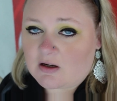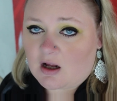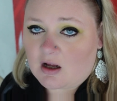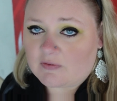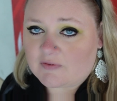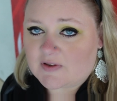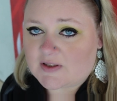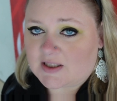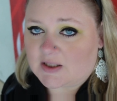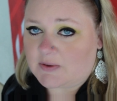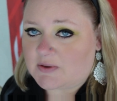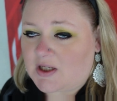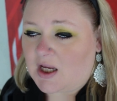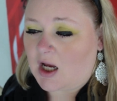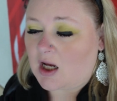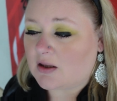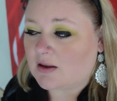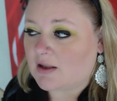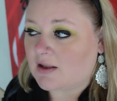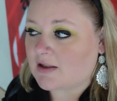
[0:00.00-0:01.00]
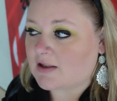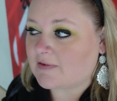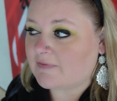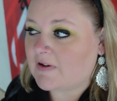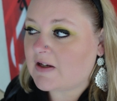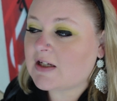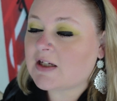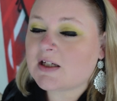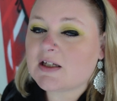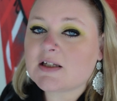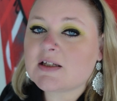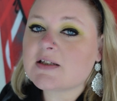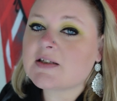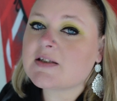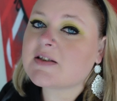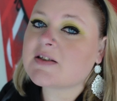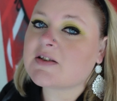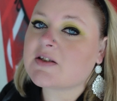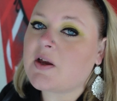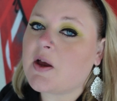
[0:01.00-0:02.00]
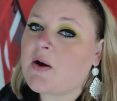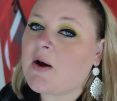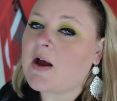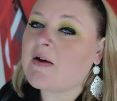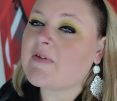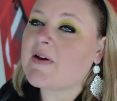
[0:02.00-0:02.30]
Obviously it was hot in Las Vegas, so I've